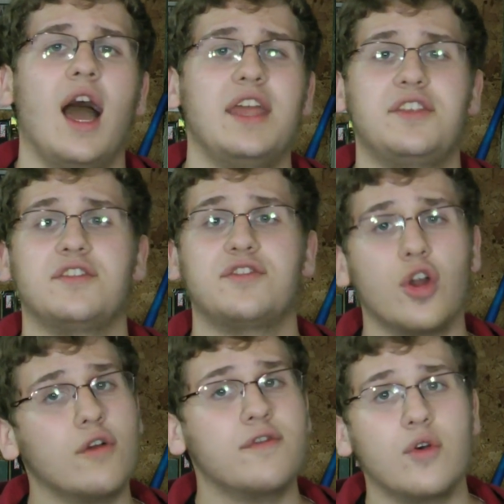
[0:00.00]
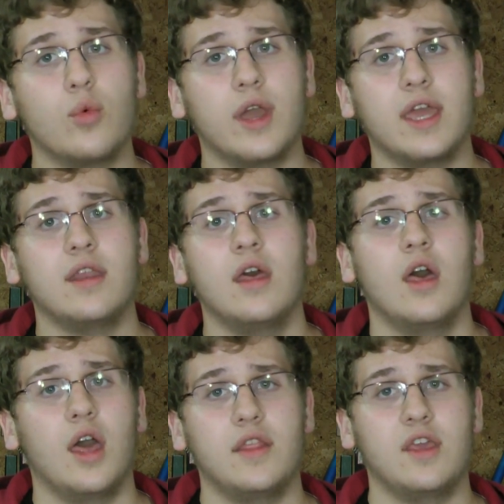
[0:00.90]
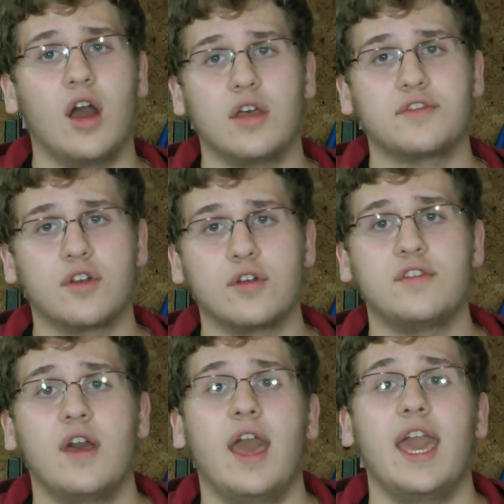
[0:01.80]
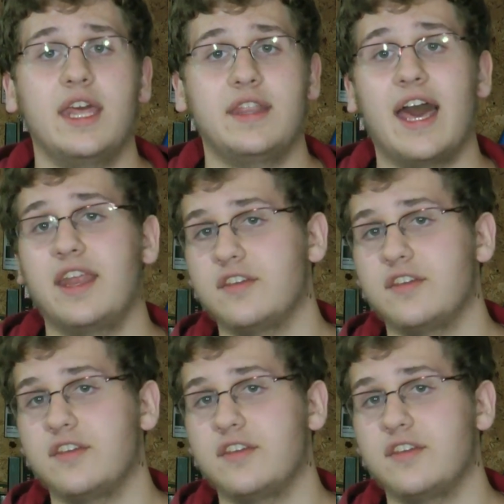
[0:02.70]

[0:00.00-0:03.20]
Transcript: It deserved the win and the Oscars, and that